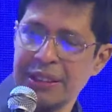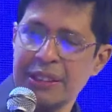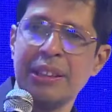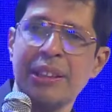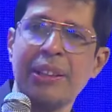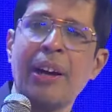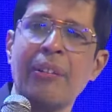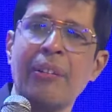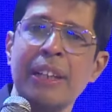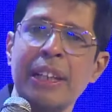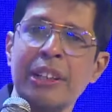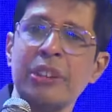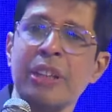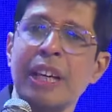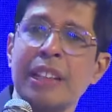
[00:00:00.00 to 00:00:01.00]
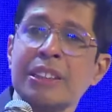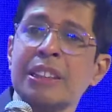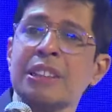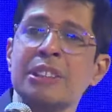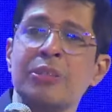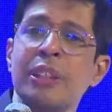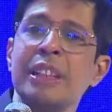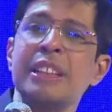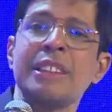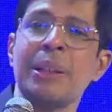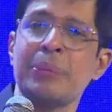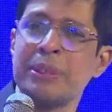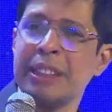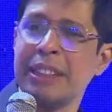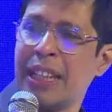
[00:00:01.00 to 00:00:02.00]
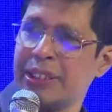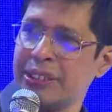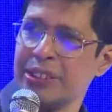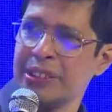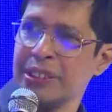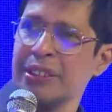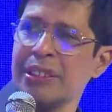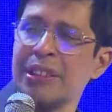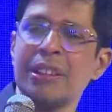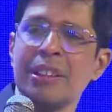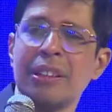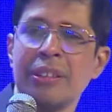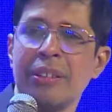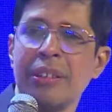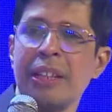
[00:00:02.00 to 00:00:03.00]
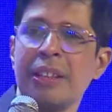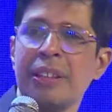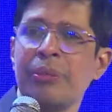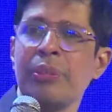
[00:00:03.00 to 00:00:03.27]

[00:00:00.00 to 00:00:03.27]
See, our education is very subsidized, right?